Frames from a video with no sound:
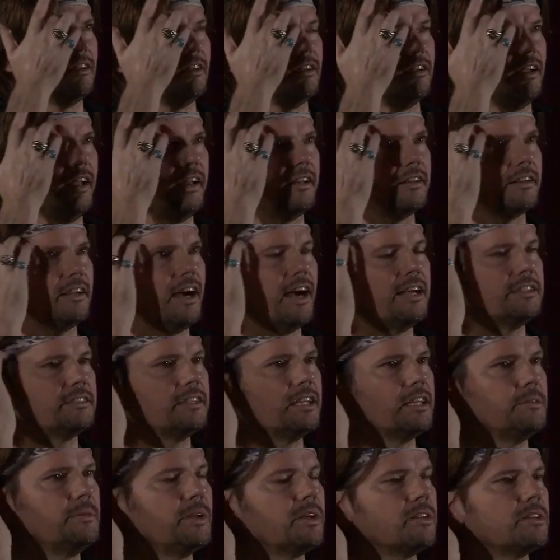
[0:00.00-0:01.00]
And guys
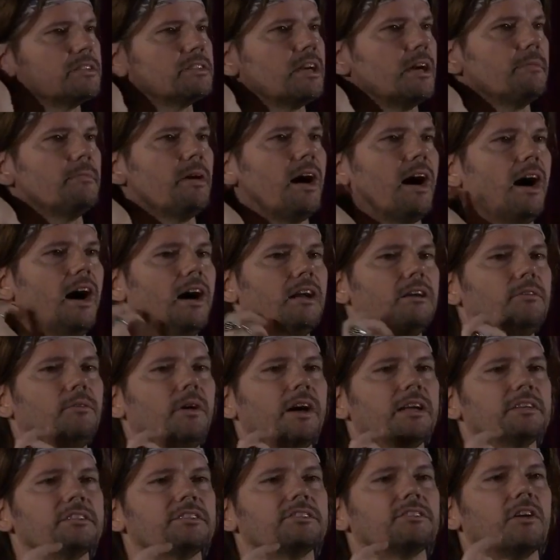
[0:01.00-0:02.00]
say to me all the time, how do
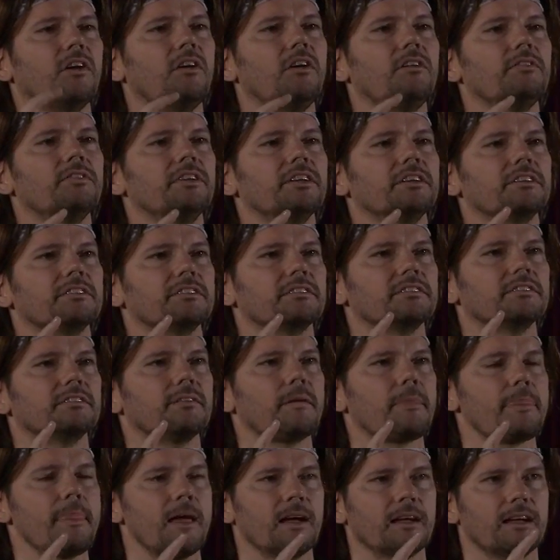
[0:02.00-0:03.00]
I solve this?
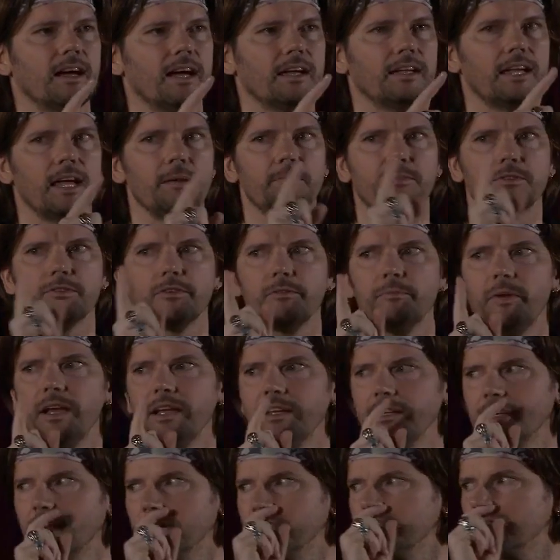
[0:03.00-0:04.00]
A guy came to
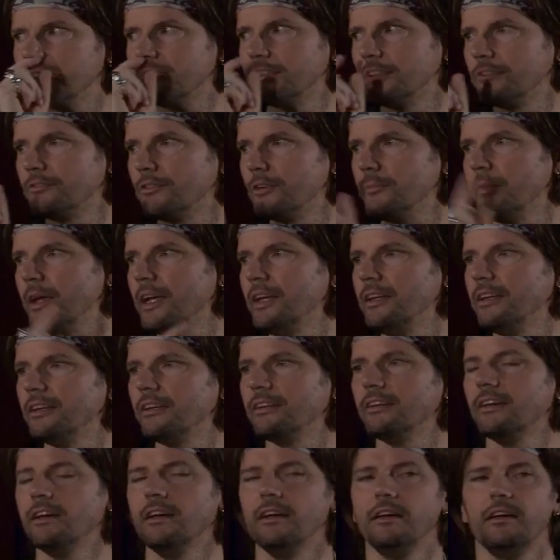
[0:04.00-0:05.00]
Romania. I was in Romania.